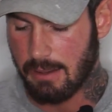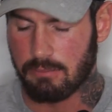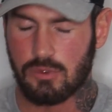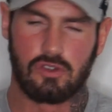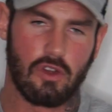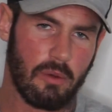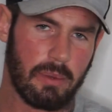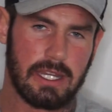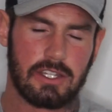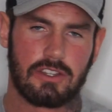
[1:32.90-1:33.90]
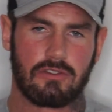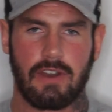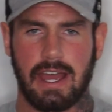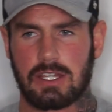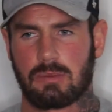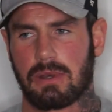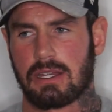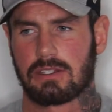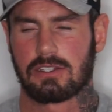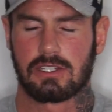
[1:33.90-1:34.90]
Strawberries,
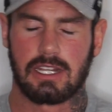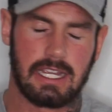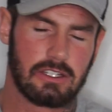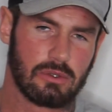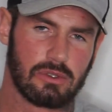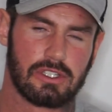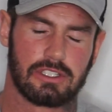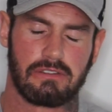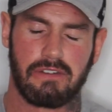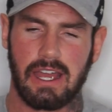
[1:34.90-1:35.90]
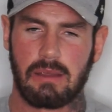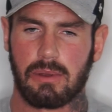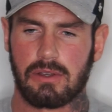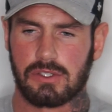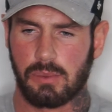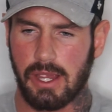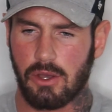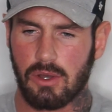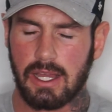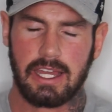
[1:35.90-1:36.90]
raspberries, great sources of fibre as
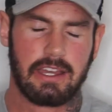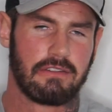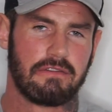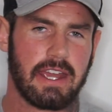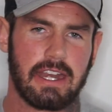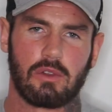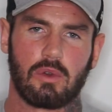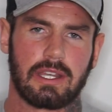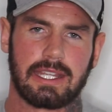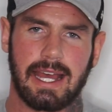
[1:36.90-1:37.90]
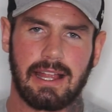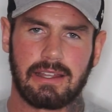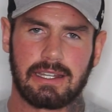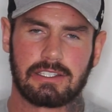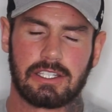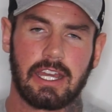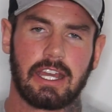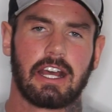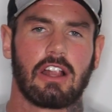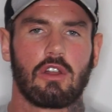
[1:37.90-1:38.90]
well, very low in calories.
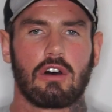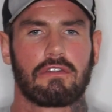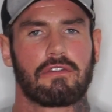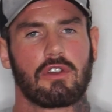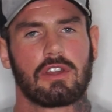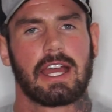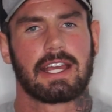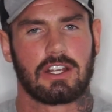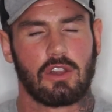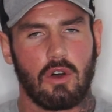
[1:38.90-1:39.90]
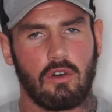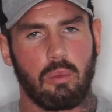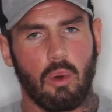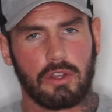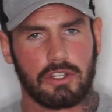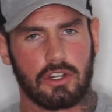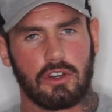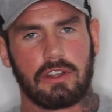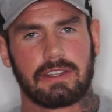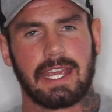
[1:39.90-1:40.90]
A lot of fruit has a lot of water
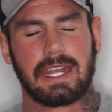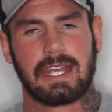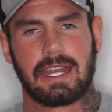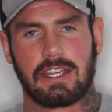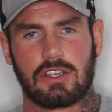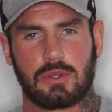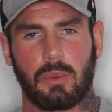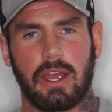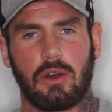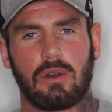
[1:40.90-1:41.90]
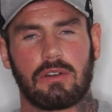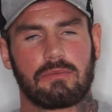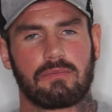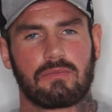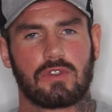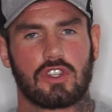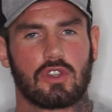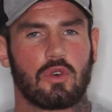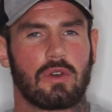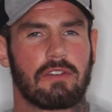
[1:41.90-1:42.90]
content in it as well,
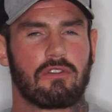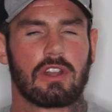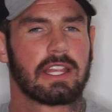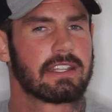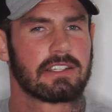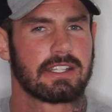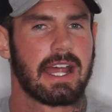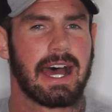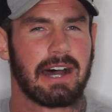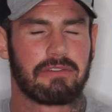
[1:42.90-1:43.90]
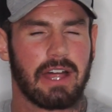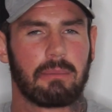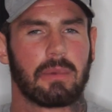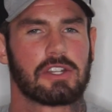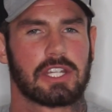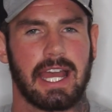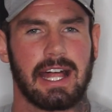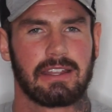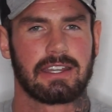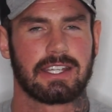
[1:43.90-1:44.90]
so it really doesn't have that much
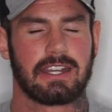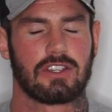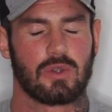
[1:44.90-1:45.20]
calories in it.